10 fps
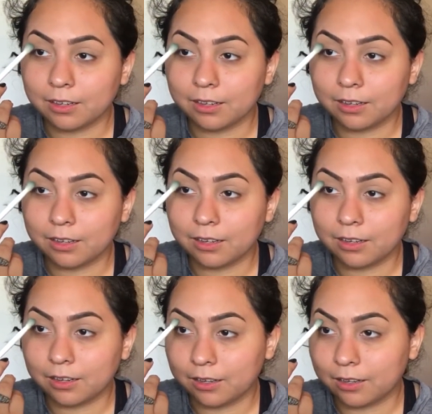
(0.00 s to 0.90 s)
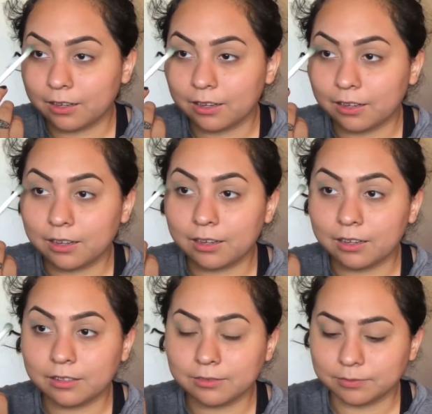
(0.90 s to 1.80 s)

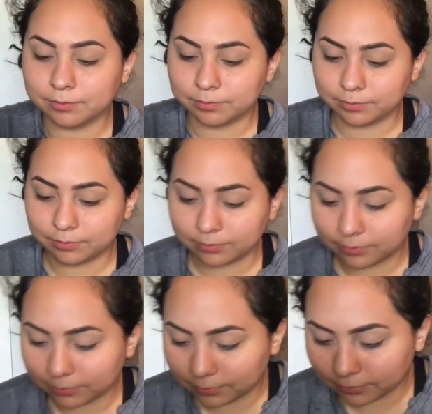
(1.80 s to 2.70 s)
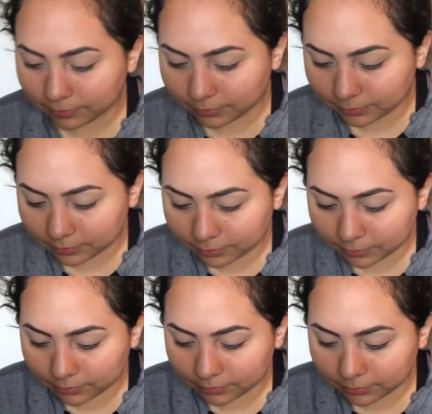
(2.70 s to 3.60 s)

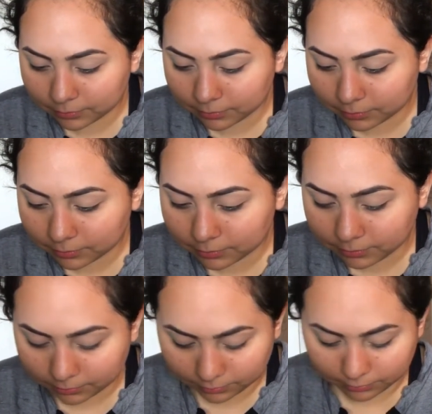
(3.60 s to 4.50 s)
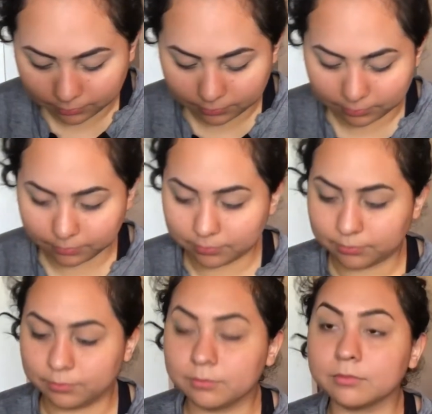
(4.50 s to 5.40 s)
(silent)